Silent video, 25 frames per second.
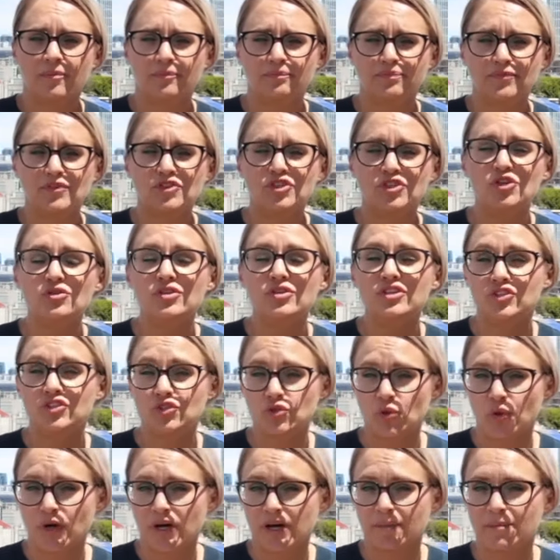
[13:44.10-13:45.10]
to the
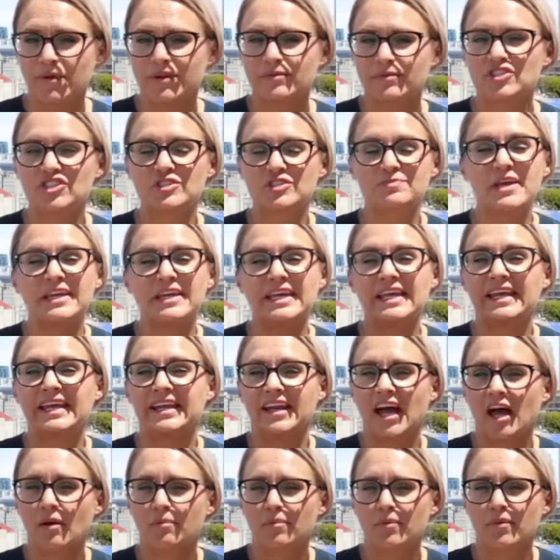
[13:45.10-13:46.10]
store, but just picking it
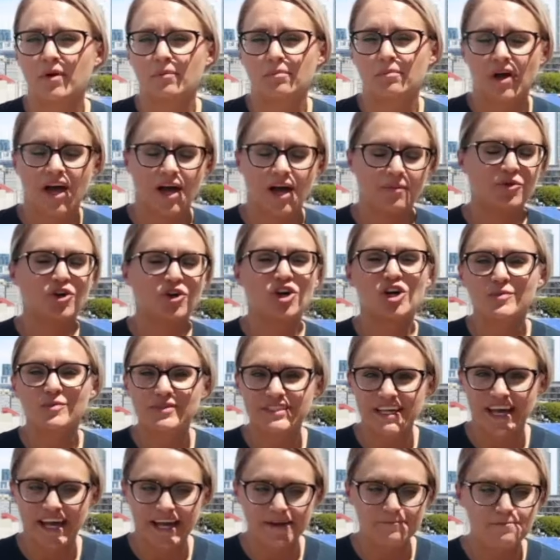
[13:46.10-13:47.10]
up
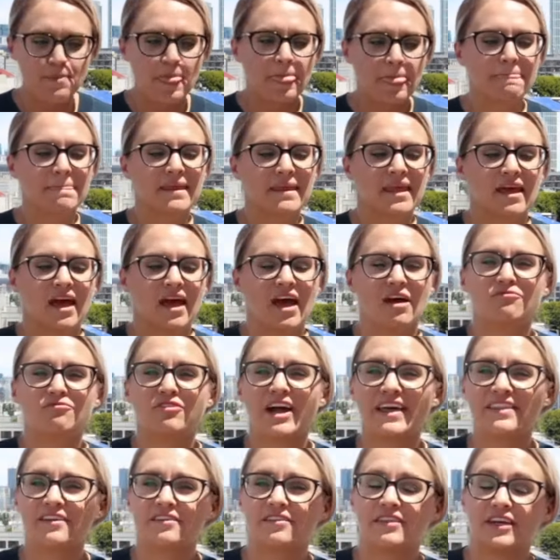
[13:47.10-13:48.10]
curbside.
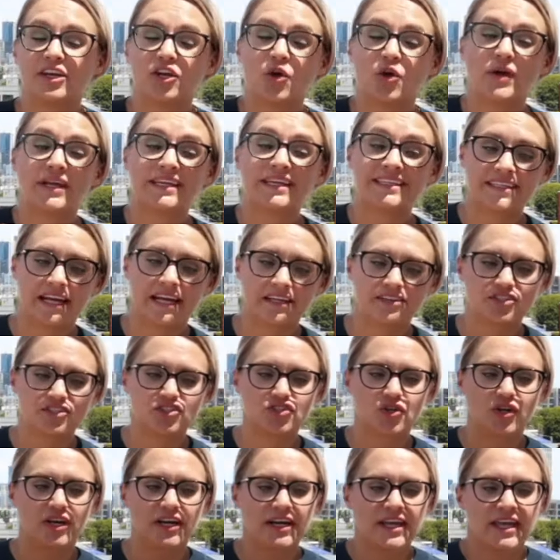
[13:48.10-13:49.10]
Rather than going inside the
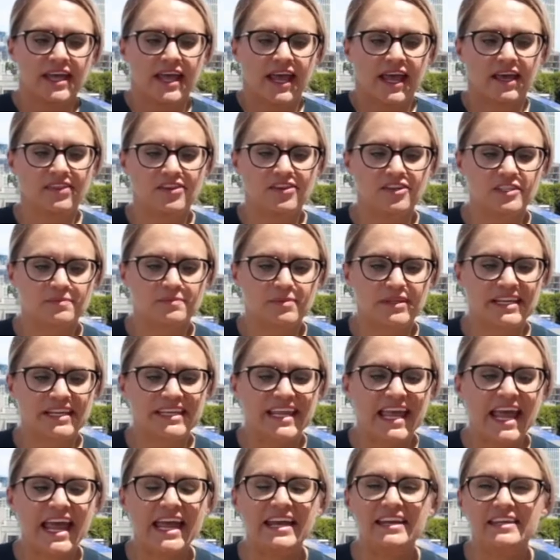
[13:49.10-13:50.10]
store. And there's been an
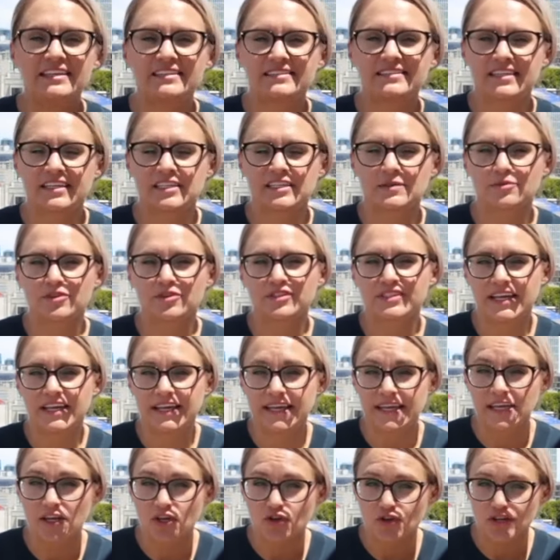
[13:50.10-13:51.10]
86%
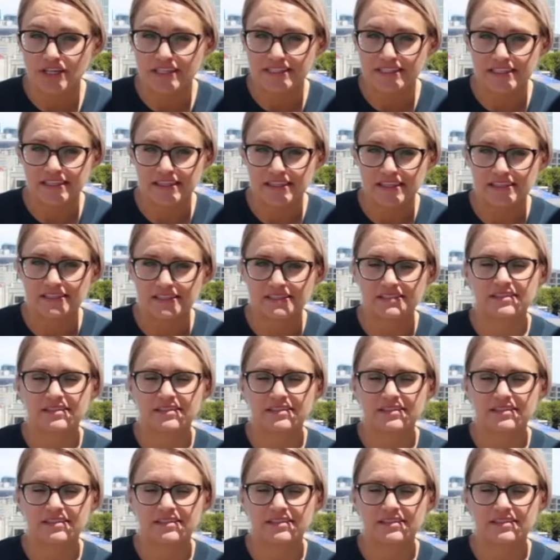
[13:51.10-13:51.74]
increase in this